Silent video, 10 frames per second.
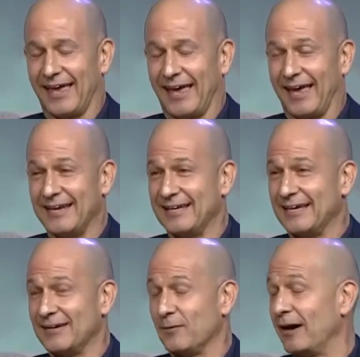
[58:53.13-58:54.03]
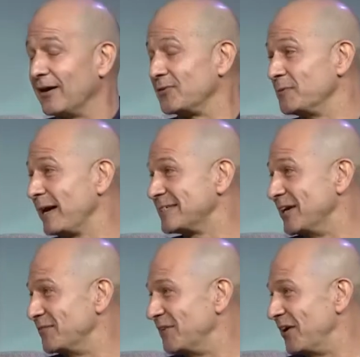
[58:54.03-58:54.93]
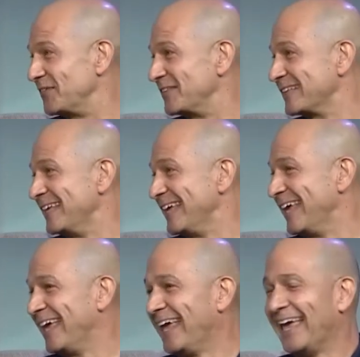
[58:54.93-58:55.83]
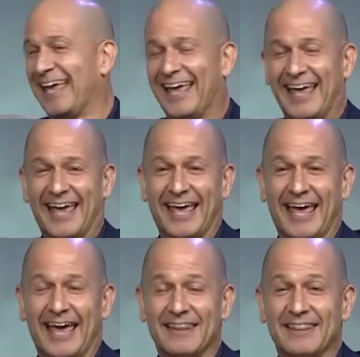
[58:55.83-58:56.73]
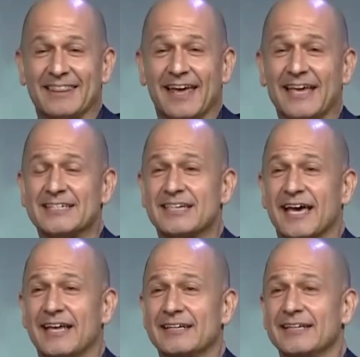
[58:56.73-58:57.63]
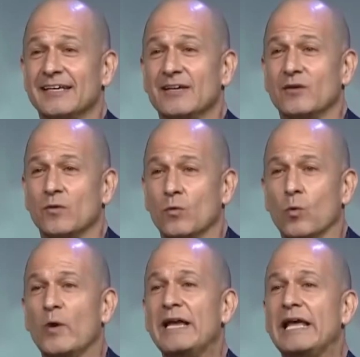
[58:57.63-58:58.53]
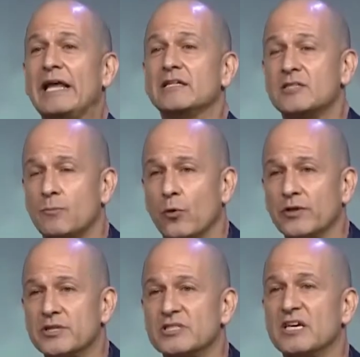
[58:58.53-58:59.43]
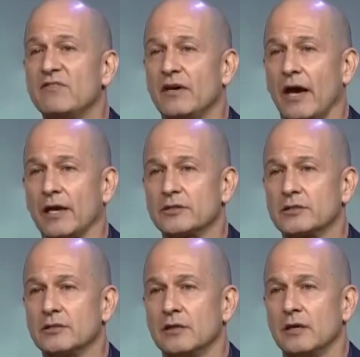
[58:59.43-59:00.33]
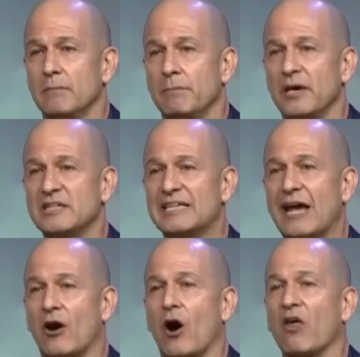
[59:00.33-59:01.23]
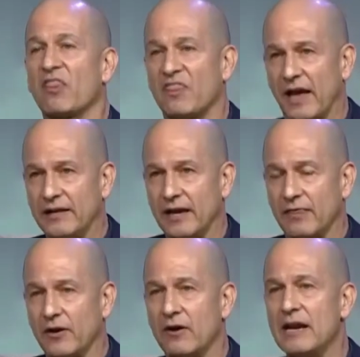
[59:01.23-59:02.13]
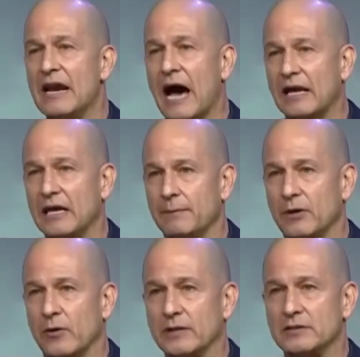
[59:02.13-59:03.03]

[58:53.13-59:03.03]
I threw myself off. And they said, we need to support CVS because they are authentic. They're not hypocrites.